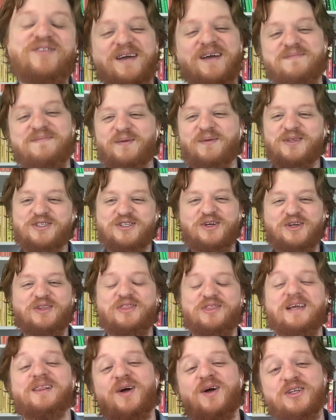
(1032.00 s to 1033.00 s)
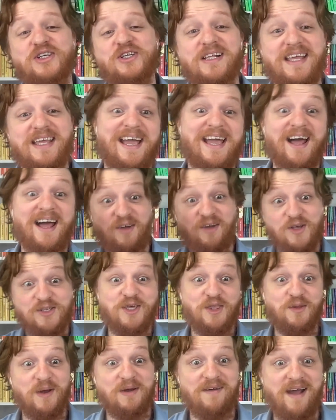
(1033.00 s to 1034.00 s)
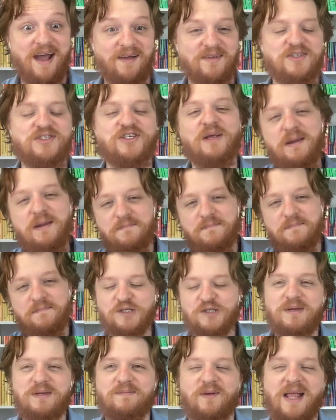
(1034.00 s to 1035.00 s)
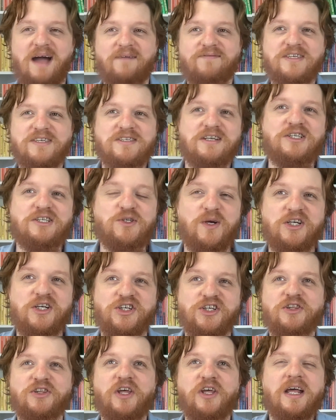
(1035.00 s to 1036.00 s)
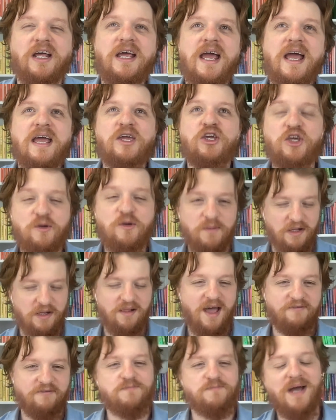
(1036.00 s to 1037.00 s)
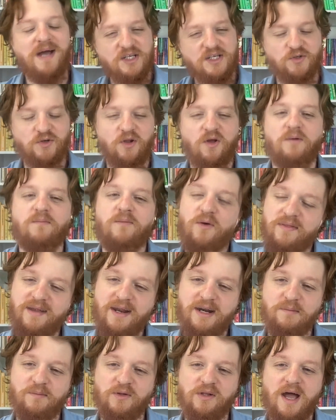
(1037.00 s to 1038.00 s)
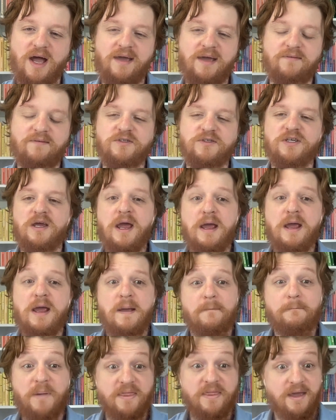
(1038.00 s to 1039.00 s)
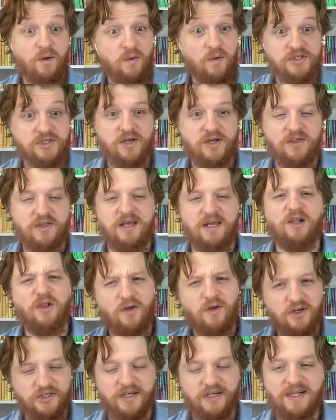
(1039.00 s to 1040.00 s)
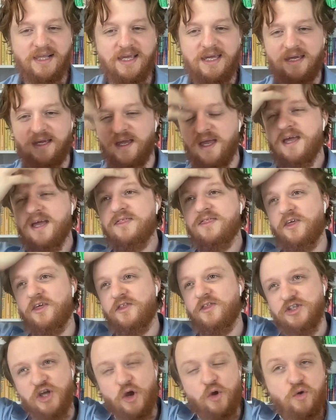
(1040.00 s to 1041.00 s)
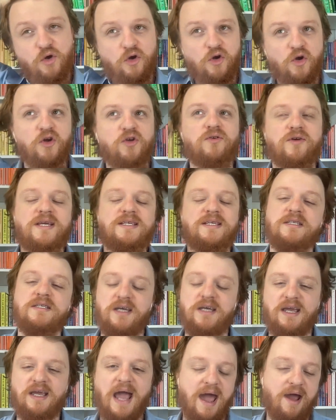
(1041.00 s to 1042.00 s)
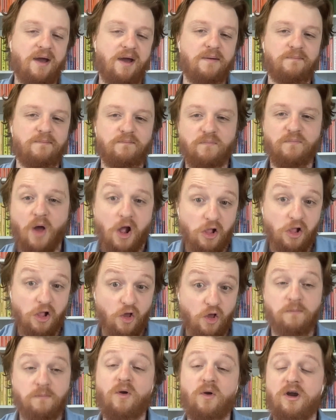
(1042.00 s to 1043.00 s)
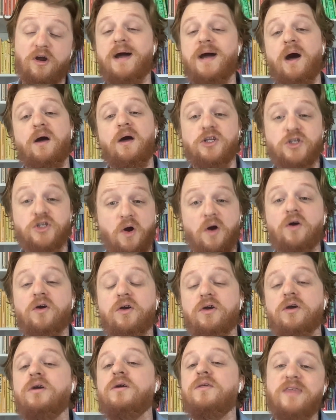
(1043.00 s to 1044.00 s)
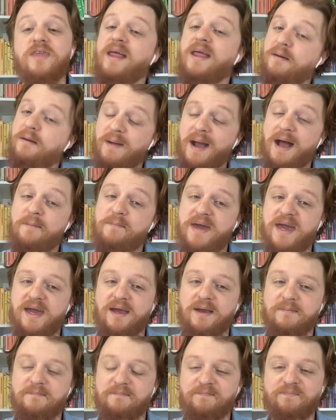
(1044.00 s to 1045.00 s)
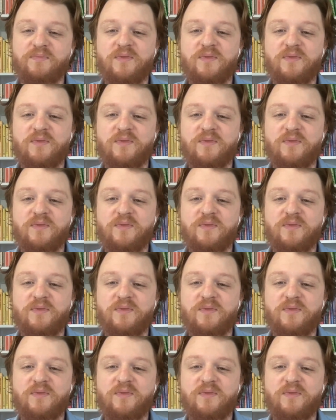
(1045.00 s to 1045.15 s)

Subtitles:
if you get people to think logically, it kind of goes the other way around. So like most people have this intuition that human lives matter a lot more than animal lives, but they also think logically that there's no good reason to care a lot more about a dog than about a pig.